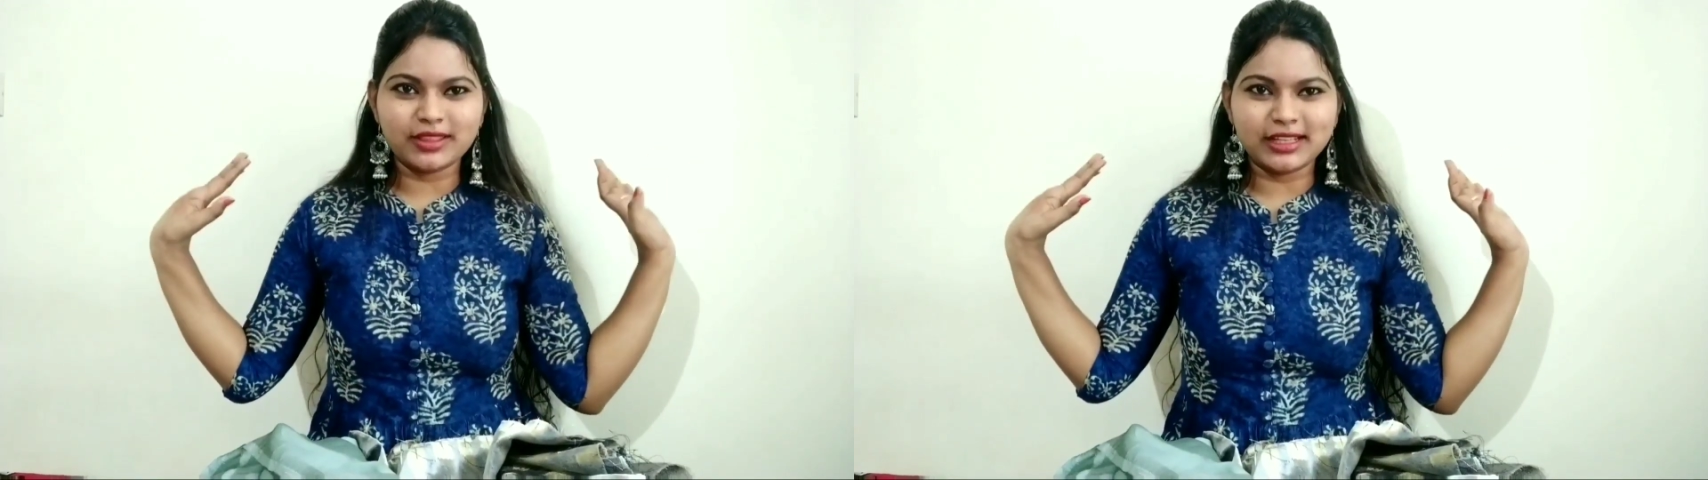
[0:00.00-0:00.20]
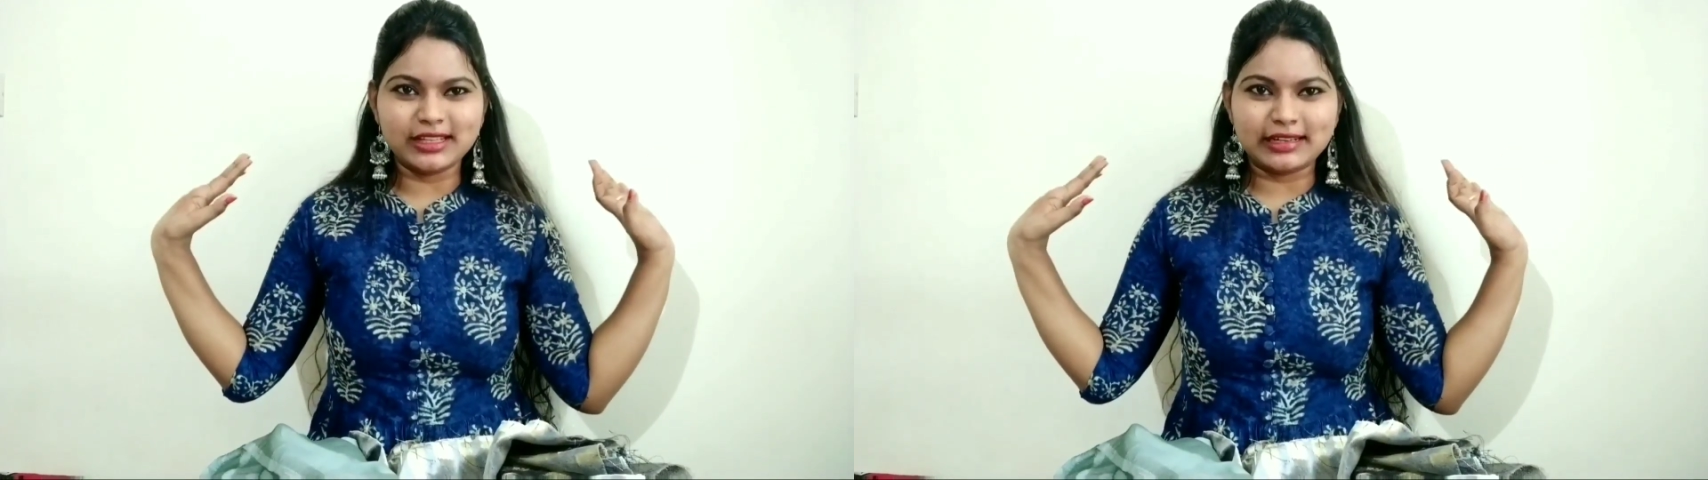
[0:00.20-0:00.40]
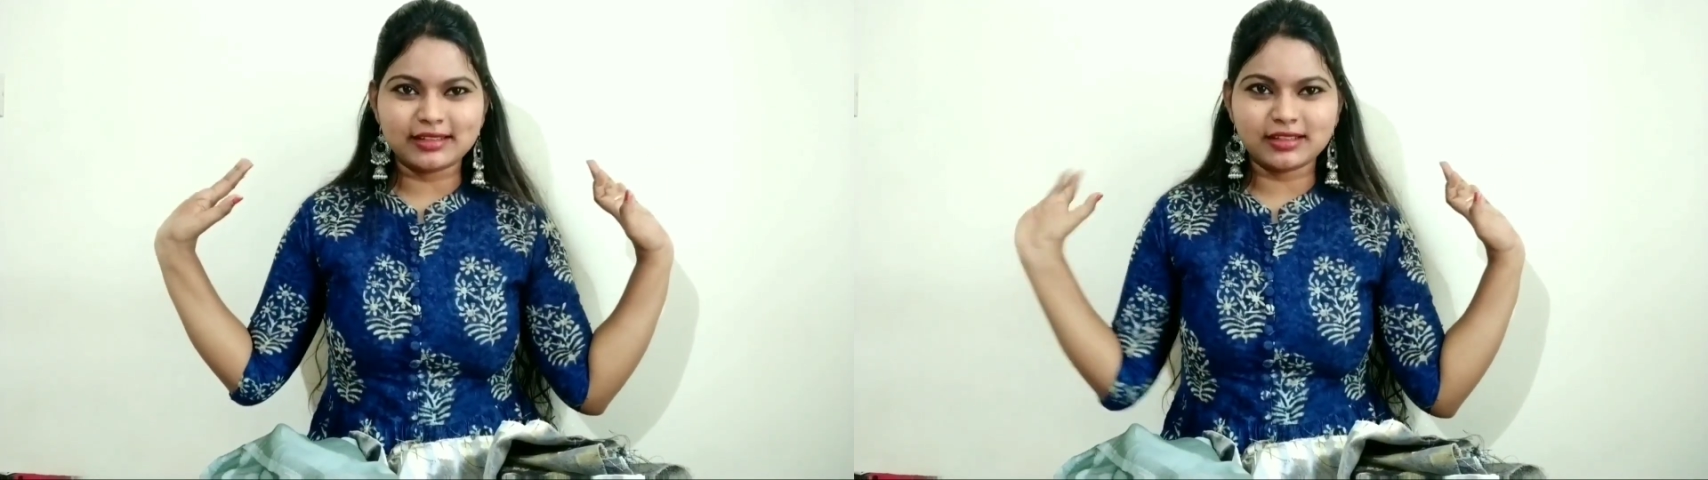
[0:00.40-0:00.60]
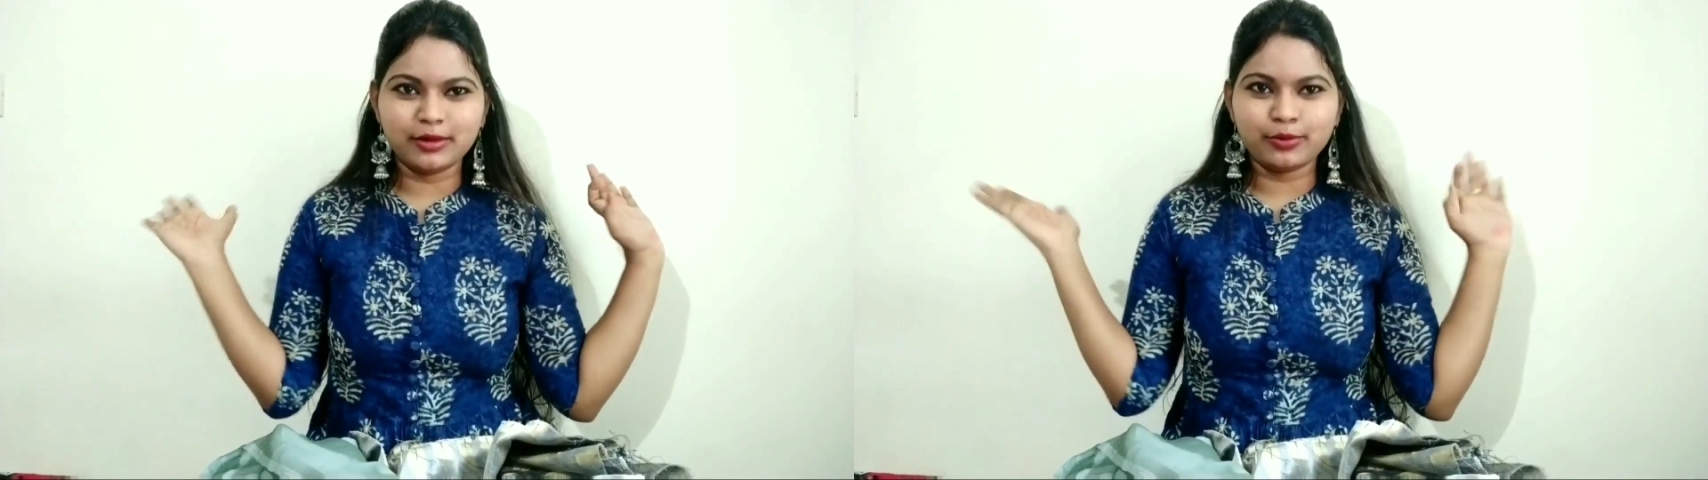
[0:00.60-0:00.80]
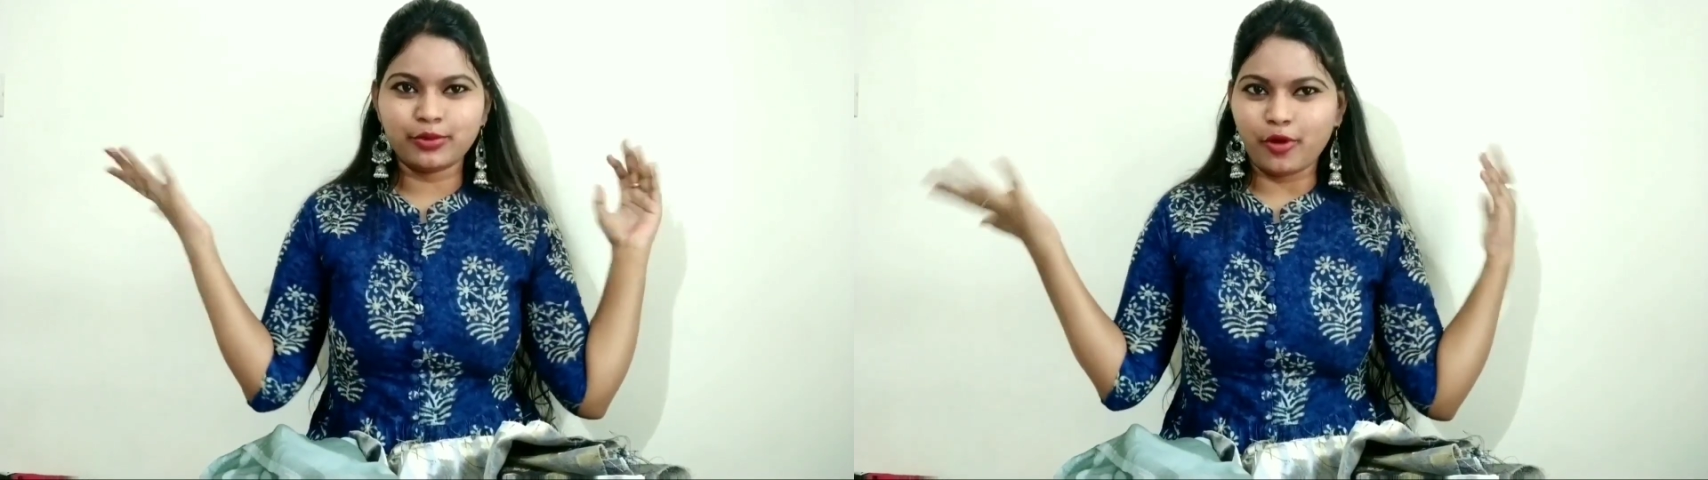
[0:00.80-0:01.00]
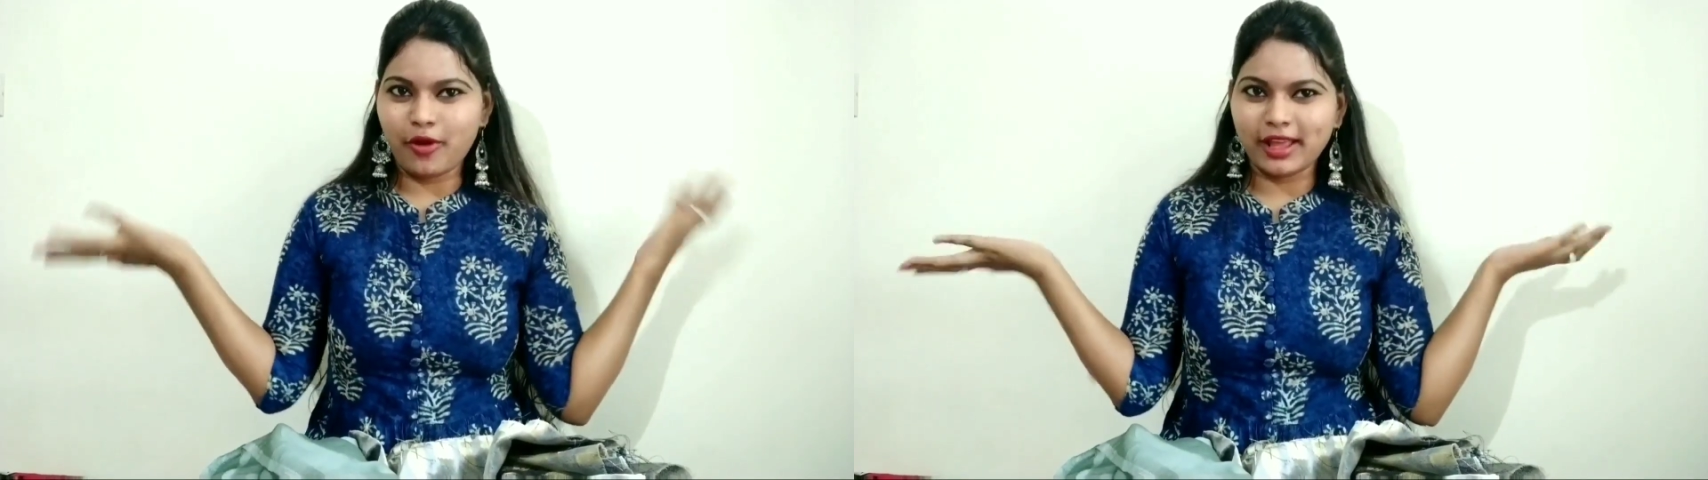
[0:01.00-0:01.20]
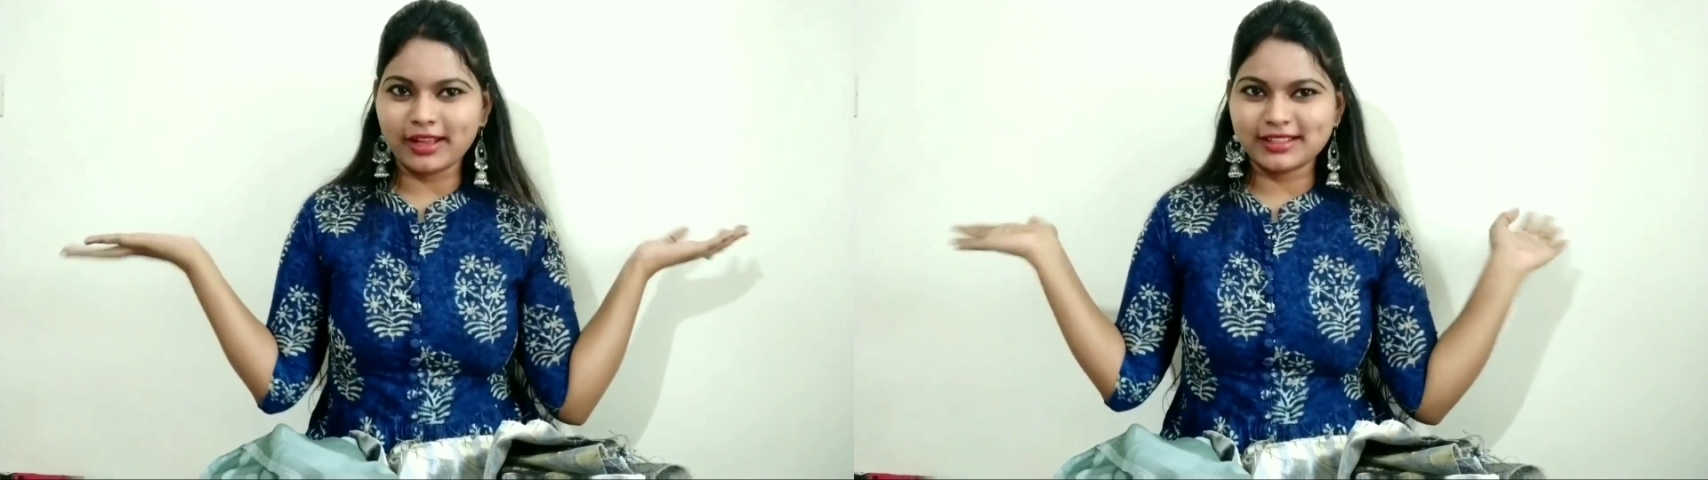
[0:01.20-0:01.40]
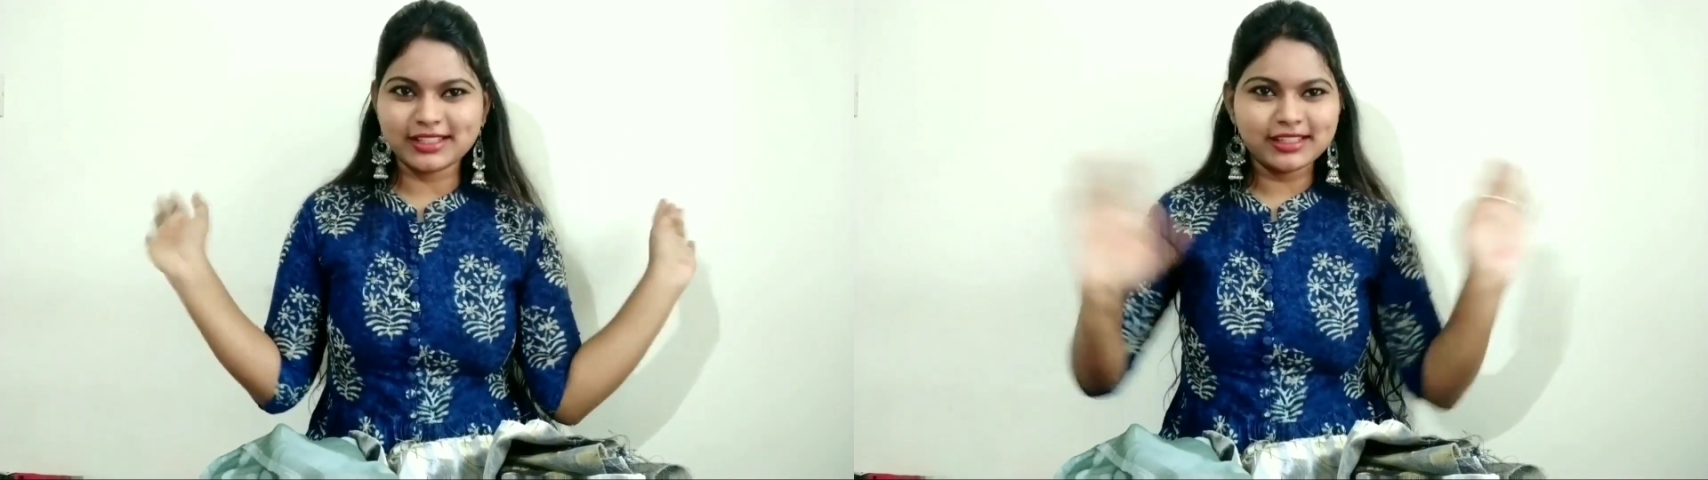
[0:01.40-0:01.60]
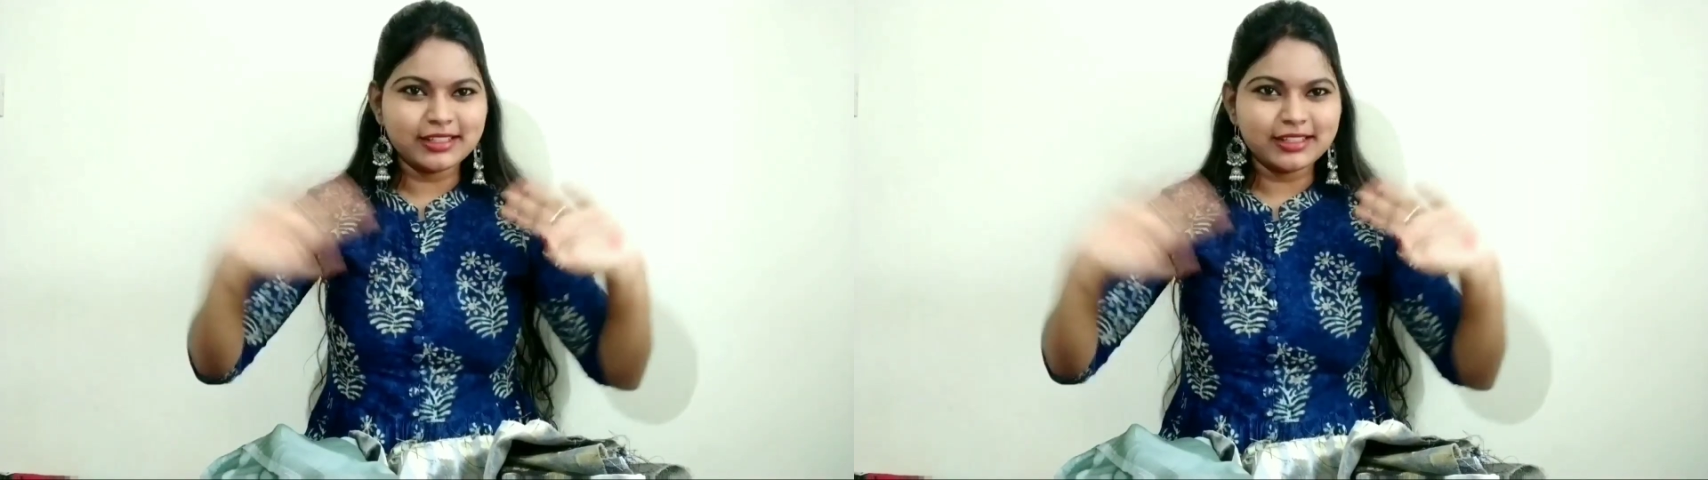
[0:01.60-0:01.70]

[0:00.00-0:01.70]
interesting product.